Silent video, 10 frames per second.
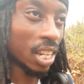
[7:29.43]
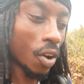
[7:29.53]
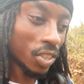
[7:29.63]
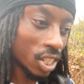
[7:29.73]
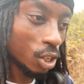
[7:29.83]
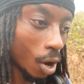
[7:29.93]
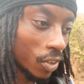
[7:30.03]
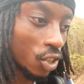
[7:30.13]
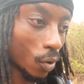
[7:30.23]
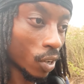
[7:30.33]
Obviously, you love
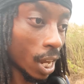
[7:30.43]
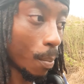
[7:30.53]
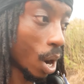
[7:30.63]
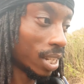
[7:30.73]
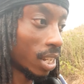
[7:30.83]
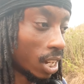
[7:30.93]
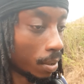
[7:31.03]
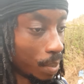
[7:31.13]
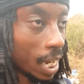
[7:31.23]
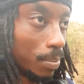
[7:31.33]
each other, yeah, but it's
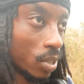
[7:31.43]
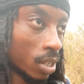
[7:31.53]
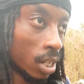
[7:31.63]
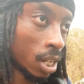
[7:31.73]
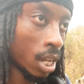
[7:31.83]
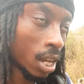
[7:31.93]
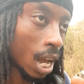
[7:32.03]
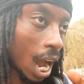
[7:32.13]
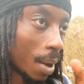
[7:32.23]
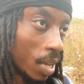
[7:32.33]
babes.
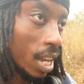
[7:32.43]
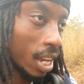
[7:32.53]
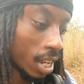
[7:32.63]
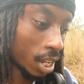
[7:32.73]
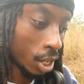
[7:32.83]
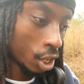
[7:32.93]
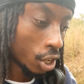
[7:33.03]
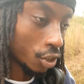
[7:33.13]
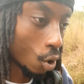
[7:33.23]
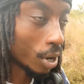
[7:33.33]
I'm here,
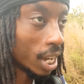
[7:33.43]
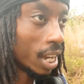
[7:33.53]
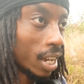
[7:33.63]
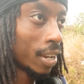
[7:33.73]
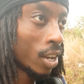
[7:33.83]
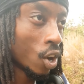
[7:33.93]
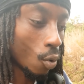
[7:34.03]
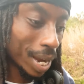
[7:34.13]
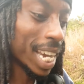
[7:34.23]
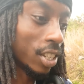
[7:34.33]
you're here.
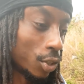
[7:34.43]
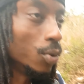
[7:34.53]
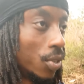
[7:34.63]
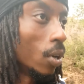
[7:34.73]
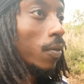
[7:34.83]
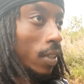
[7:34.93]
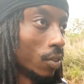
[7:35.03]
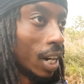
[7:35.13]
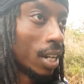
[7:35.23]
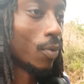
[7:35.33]
We're here to do something,
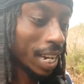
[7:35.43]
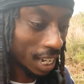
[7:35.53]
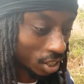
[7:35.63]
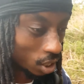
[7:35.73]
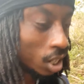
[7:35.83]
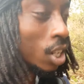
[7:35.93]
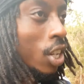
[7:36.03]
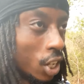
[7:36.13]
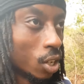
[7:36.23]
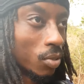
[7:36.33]
right? We're here to,
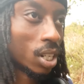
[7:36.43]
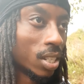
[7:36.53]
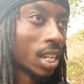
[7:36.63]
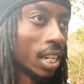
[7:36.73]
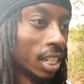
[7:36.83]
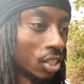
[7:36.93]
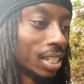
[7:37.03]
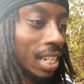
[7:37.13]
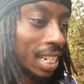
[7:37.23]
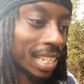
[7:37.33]
you know what I'm trying to say?
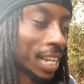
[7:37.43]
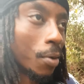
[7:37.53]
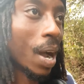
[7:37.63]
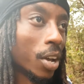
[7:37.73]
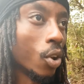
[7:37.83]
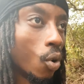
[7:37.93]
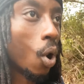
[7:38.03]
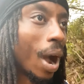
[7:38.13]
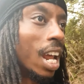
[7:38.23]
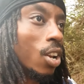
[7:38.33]
This ain't about no,
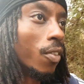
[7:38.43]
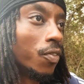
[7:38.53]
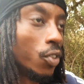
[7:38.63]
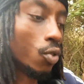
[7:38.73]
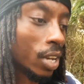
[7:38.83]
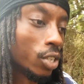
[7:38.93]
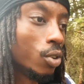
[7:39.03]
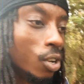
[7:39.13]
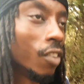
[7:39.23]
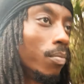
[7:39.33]
oh, I love you and you
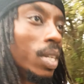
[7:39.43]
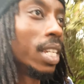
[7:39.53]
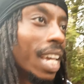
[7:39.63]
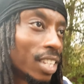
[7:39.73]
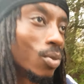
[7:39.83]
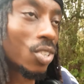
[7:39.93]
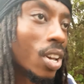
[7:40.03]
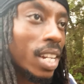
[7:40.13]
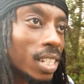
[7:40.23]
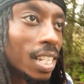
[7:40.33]
love me. Yeah, to a
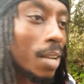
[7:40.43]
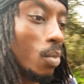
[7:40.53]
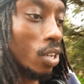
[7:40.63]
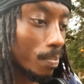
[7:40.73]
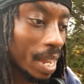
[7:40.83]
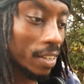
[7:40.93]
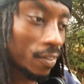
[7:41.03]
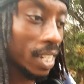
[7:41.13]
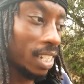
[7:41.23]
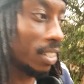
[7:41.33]
certain extent, but the main
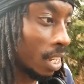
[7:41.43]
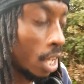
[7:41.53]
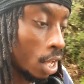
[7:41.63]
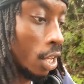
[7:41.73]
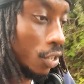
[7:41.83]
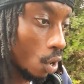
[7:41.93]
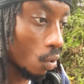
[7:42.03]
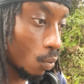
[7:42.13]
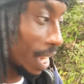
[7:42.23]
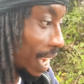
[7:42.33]
thing is, yo,
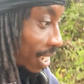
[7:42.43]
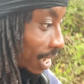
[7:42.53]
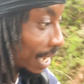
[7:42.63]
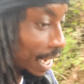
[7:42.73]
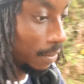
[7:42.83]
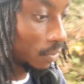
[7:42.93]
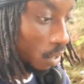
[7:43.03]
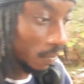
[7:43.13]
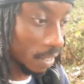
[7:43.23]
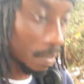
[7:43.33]
we're here to leave
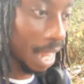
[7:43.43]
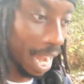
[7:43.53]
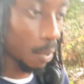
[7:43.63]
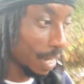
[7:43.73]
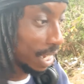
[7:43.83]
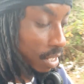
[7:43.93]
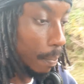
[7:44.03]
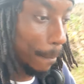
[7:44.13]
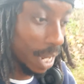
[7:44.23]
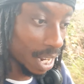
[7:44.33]
something behind. We're here to
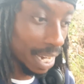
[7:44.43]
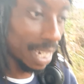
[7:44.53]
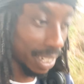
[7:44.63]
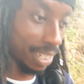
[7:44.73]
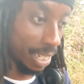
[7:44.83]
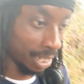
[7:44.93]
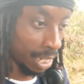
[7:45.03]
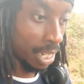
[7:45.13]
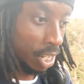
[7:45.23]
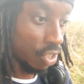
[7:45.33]
build a legacy. Do
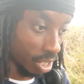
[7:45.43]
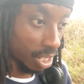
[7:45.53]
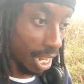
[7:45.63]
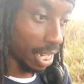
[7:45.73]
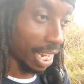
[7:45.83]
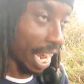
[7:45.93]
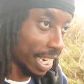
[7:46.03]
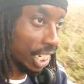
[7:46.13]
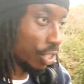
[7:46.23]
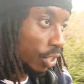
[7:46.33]
you understand? And I
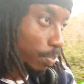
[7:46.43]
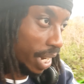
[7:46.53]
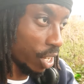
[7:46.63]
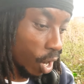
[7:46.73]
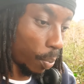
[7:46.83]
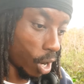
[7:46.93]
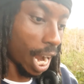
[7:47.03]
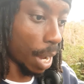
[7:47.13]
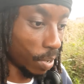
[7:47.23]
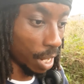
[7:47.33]
need you to play your part,
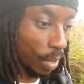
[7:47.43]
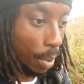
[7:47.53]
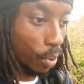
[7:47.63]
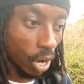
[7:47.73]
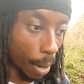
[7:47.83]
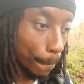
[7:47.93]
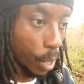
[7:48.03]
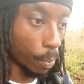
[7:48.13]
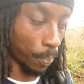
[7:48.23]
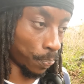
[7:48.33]
I play my part, and
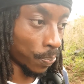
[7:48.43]
boom.